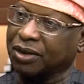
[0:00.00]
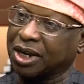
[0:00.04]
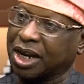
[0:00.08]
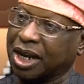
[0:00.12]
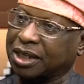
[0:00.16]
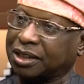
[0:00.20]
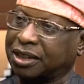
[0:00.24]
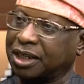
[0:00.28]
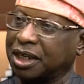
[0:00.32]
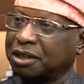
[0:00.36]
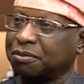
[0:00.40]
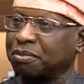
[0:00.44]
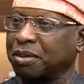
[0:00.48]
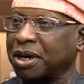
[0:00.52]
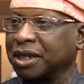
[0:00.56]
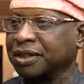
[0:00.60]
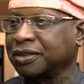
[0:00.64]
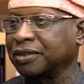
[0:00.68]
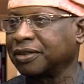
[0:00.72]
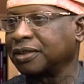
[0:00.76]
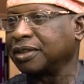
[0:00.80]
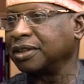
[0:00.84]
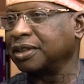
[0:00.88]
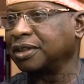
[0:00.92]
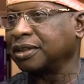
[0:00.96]
when I take
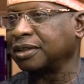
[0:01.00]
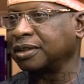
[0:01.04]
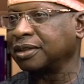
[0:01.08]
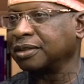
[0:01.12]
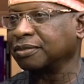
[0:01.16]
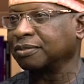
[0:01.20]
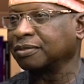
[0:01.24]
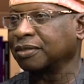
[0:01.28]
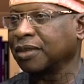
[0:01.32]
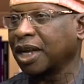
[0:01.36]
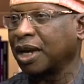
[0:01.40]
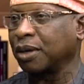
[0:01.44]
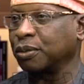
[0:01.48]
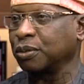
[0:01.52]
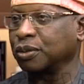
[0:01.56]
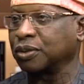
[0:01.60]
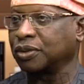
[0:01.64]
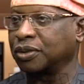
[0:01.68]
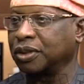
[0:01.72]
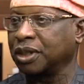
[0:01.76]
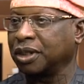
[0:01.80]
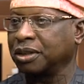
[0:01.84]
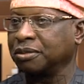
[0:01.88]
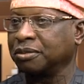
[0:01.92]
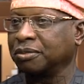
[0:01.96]
my seat, I
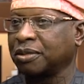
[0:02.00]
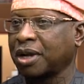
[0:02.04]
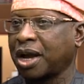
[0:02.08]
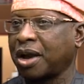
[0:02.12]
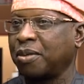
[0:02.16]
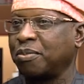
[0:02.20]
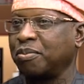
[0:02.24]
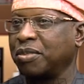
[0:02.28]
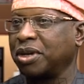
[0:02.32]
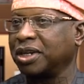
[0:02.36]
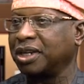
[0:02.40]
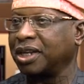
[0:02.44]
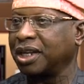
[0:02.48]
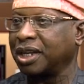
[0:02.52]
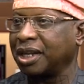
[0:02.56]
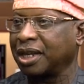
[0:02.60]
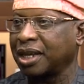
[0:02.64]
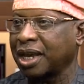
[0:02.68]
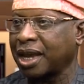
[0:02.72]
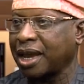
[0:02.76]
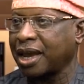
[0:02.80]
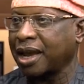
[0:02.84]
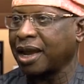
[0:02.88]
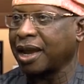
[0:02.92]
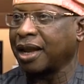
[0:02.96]
will say, how
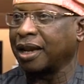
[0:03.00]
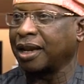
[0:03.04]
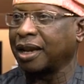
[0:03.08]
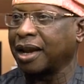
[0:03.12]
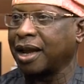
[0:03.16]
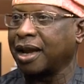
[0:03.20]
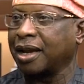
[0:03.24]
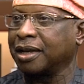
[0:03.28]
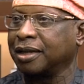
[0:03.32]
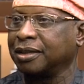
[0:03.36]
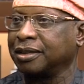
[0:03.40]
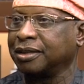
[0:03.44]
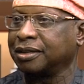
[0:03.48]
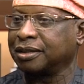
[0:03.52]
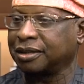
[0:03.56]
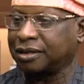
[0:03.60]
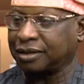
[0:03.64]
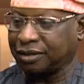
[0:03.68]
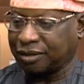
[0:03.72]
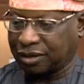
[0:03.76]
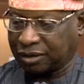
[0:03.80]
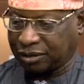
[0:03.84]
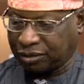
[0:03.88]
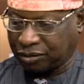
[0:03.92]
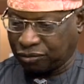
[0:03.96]
many
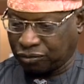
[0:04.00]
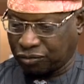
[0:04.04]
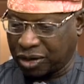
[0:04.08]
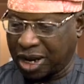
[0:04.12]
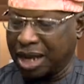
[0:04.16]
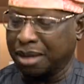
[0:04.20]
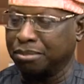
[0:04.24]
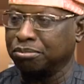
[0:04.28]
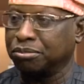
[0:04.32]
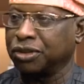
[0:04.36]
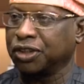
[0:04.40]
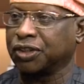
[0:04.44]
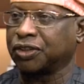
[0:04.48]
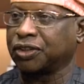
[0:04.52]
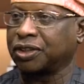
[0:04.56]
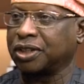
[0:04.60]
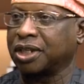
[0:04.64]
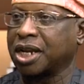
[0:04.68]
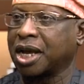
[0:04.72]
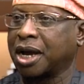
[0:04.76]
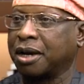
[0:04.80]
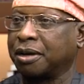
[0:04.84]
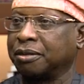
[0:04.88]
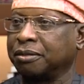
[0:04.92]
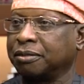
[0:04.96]
airlines do I
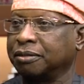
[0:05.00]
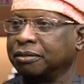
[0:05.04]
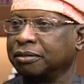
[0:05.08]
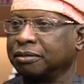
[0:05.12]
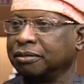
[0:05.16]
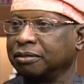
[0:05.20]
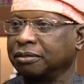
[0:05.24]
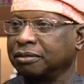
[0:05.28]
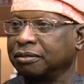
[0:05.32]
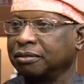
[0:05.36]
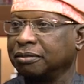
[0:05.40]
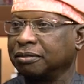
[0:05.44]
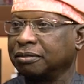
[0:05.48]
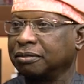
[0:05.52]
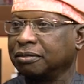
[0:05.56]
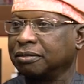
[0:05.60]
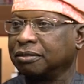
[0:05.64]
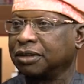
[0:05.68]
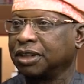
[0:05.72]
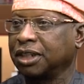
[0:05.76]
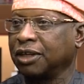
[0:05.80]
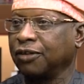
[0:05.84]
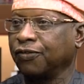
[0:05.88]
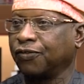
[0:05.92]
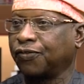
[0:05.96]
meet now?
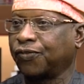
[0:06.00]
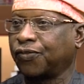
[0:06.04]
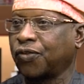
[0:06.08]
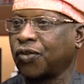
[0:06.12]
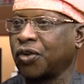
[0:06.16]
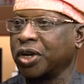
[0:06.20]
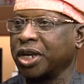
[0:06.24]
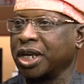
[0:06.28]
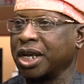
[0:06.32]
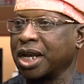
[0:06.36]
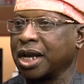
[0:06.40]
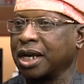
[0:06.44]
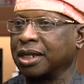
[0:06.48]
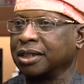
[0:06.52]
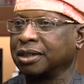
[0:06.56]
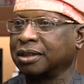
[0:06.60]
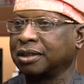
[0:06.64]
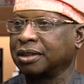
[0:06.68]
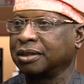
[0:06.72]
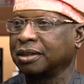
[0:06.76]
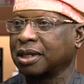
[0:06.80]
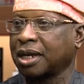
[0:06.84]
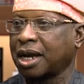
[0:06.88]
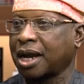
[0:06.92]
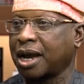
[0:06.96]
In four
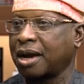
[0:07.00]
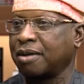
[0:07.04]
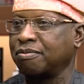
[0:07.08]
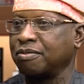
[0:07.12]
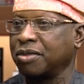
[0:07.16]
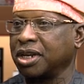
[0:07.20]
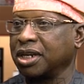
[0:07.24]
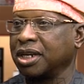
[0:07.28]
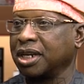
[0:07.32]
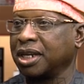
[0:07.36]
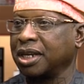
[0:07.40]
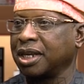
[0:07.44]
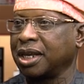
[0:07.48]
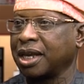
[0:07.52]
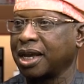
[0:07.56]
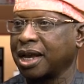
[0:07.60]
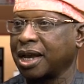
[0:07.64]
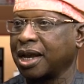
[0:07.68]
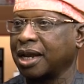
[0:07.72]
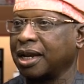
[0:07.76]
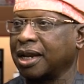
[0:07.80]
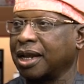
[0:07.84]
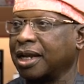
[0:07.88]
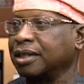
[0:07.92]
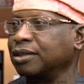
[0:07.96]
years, how many
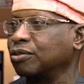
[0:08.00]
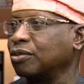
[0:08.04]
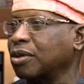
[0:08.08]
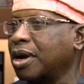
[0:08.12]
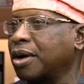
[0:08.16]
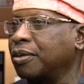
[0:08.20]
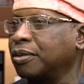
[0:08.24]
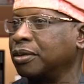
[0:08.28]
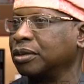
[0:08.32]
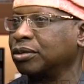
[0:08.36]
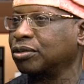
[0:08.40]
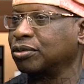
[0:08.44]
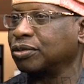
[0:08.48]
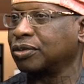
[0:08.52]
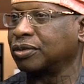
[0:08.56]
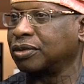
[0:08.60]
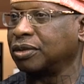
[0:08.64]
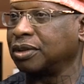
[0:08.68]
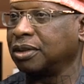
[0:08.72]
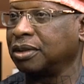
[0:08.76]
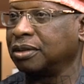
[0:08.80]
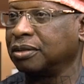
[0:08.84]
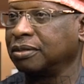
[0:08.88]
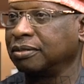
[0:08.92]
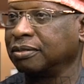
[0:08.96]
airlines do I want to
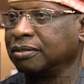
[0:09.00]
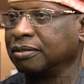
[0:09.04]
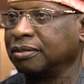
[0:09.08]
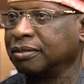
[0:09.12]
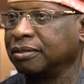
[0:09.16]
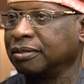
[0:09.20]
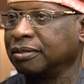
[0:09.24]
see?